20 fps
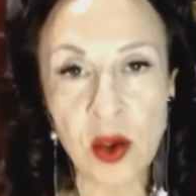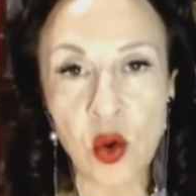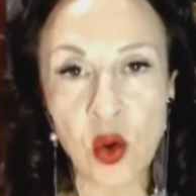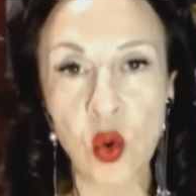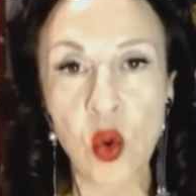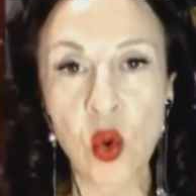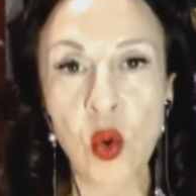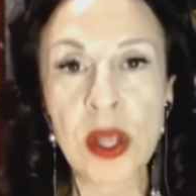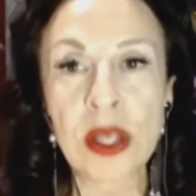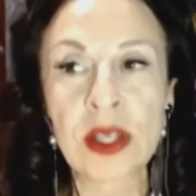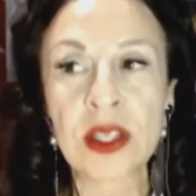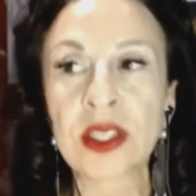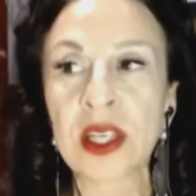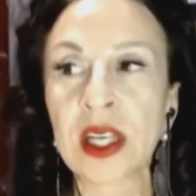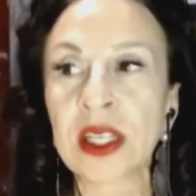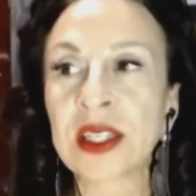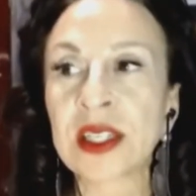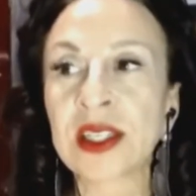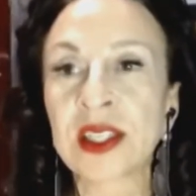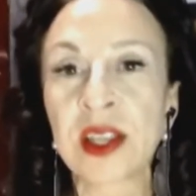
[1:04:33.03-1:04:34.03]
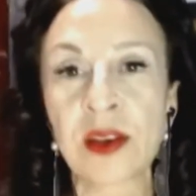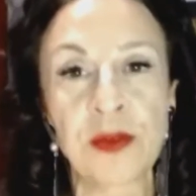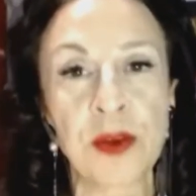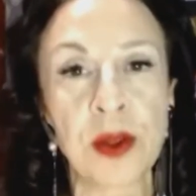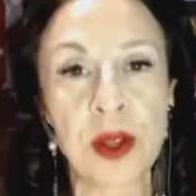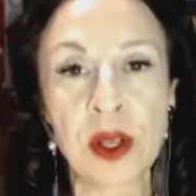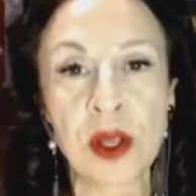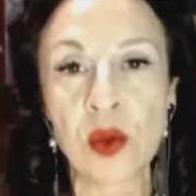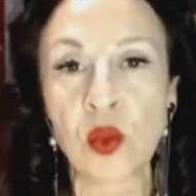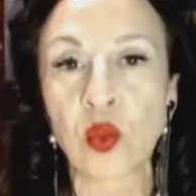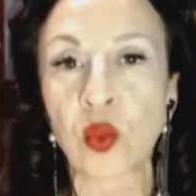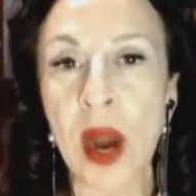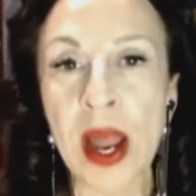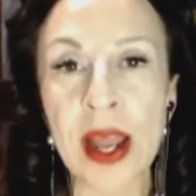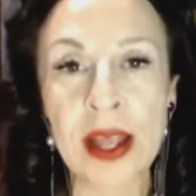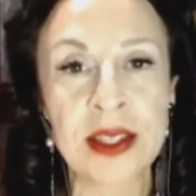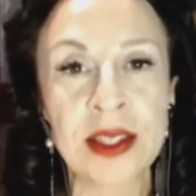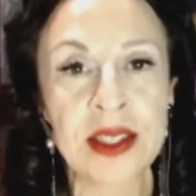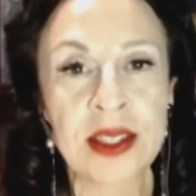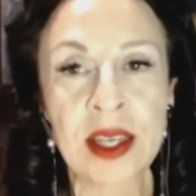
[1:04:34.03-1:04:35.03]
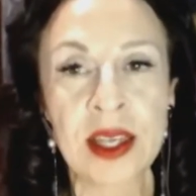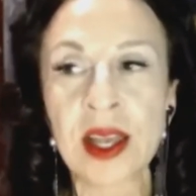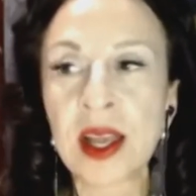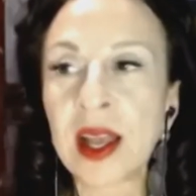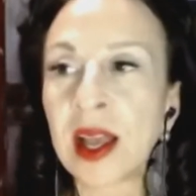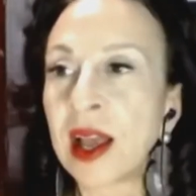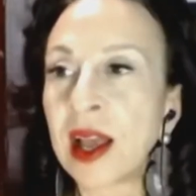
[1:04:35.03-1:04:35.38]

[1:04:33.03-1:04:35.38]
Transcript: who is a civil rights